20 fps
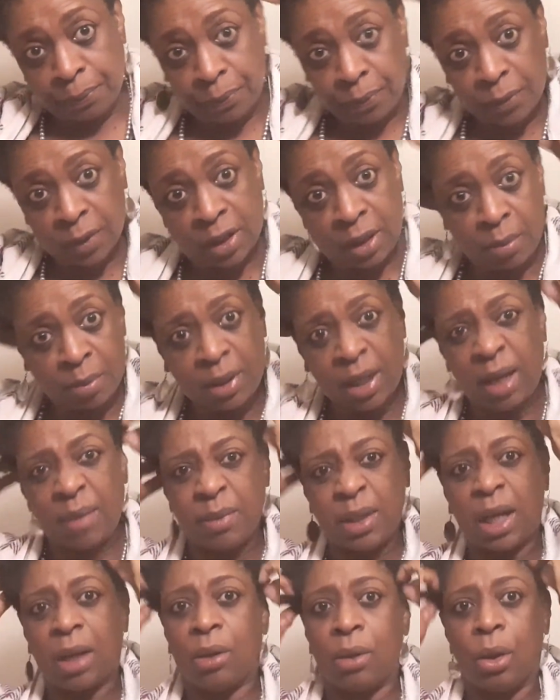
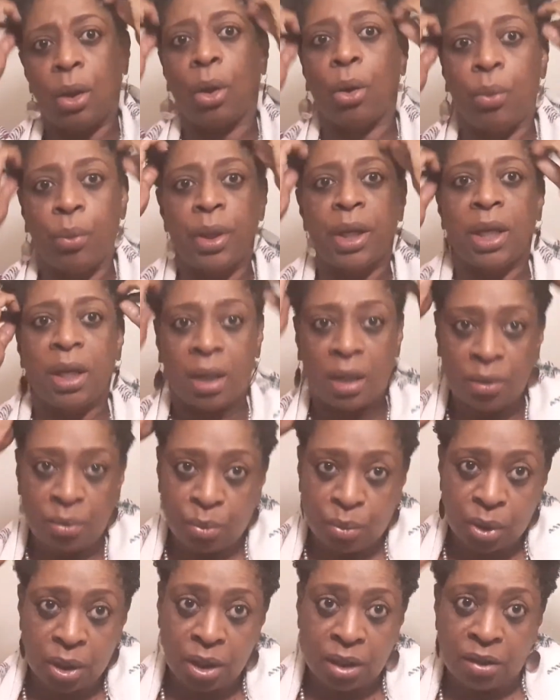Sometimes I'll go
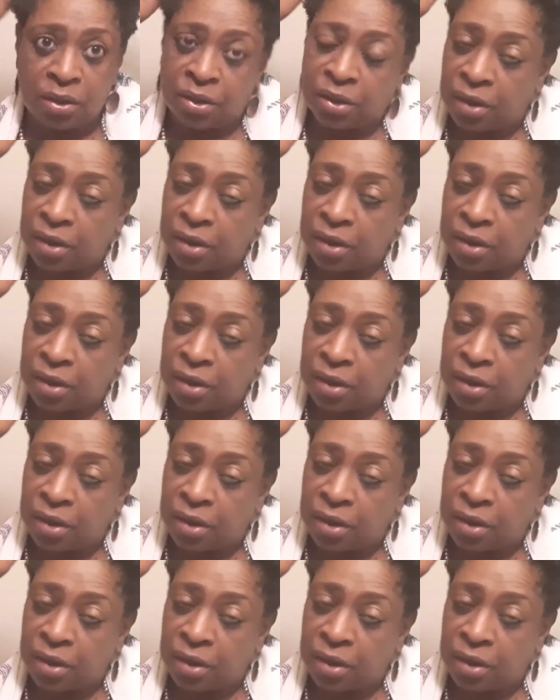in with,